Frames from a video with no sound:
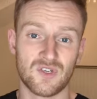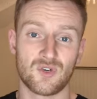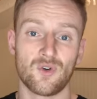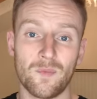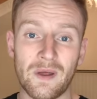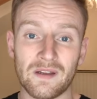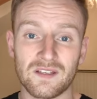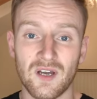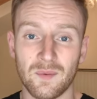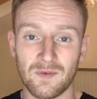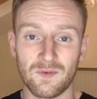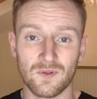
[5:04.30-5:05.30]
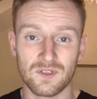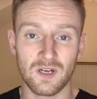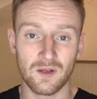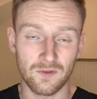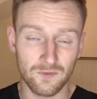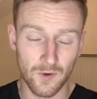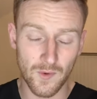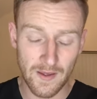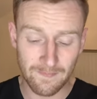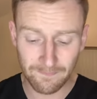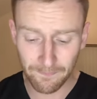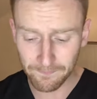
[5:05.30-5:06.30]
the short amount of time I've got to look through
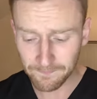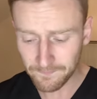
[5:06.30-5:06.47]
it?